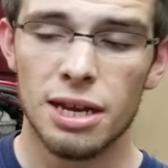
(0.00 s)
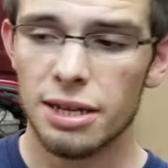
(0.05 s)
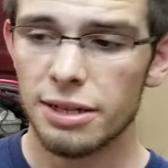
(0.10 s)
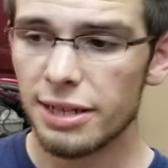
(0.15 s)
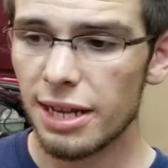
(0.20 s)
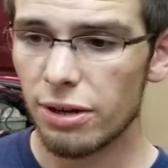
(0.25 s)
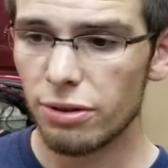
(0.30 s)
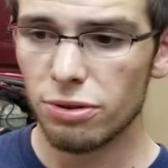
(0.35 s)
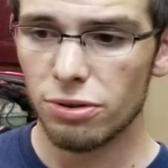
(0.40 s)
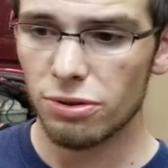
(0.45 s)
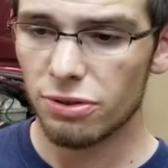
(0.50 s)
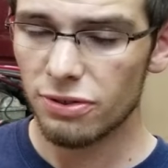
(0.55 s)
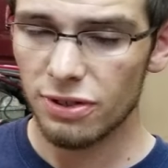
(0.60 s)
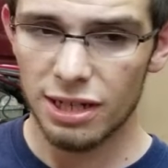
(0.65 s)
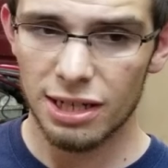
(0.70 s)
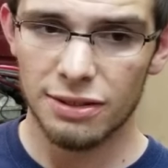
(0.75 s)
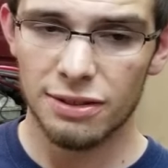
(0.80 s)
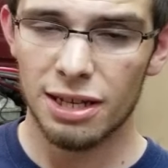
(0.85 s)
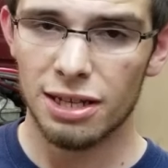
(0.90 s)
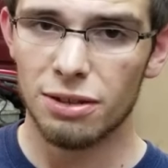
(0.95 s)
Now you're
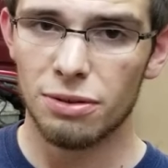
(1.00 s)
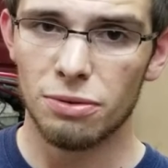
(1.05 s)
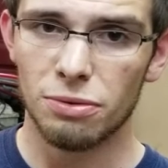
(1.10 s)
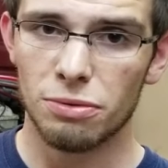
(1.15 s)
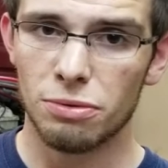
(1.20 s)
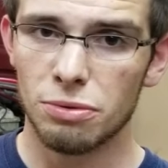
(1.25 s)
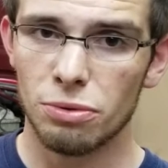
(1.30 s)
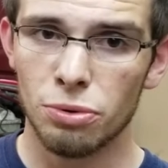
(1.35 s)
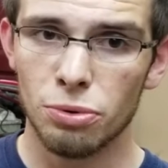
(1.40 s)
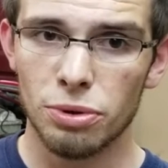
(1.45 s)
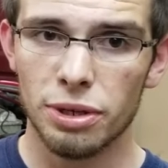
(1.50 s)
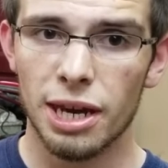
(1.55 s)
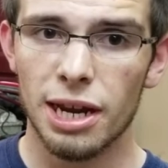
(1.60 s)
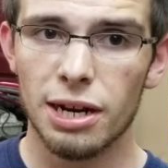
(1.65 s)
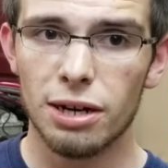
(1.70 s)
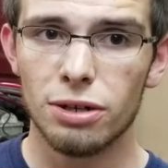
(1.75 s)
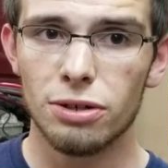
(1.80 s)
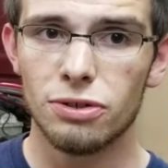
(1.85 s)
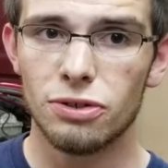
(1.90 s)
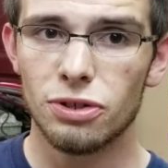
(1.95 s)
saying that, who
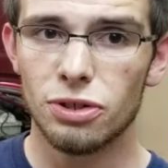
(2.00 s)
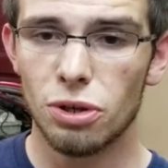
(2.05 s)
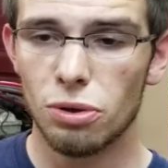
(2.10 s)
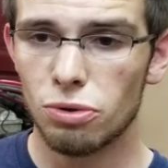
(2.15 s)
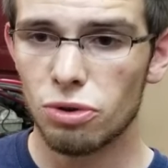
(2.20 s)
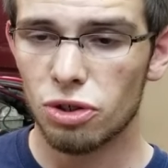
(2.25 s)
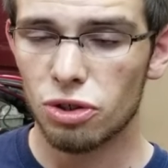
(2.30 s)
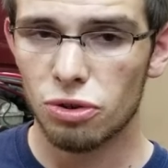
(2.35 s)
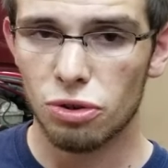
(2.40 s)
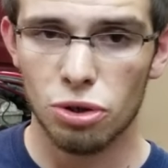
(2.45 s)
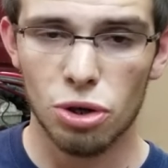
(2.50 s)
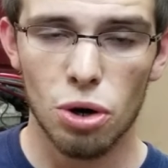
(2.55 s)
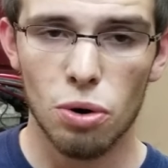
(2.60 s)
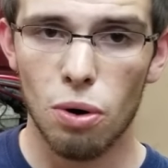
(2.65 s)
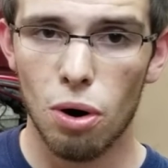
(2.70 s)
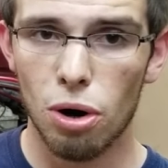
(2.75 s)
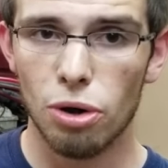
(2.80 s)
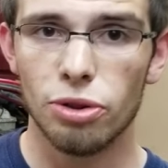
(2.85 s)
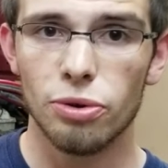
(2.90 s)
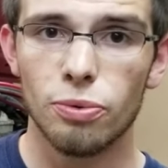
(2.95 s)
cares, you know, just go
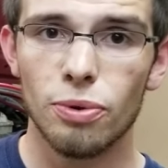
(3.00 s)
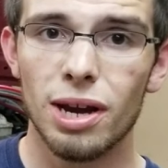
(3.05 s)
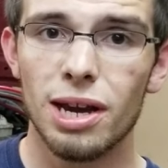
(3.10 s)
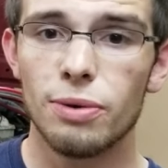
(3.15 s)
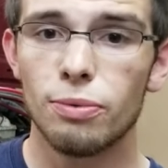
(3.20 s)
all the way.